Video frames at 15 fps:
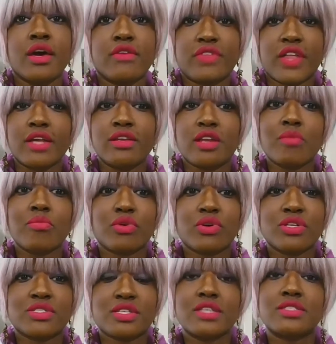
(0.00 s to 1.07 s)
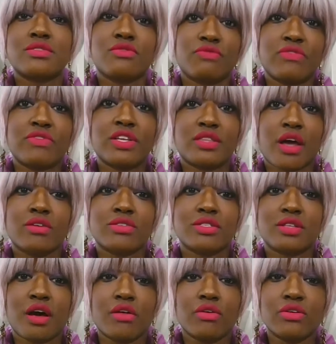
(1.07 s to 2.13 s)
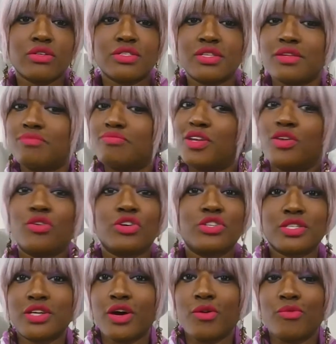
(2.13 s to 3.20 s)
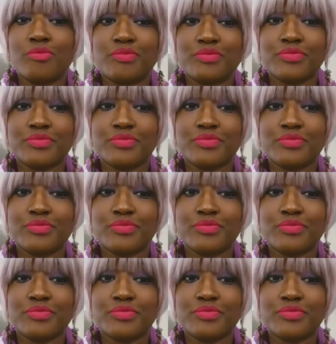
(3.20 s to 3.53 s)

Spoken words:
If that number is less than $50,000, then you're good to go.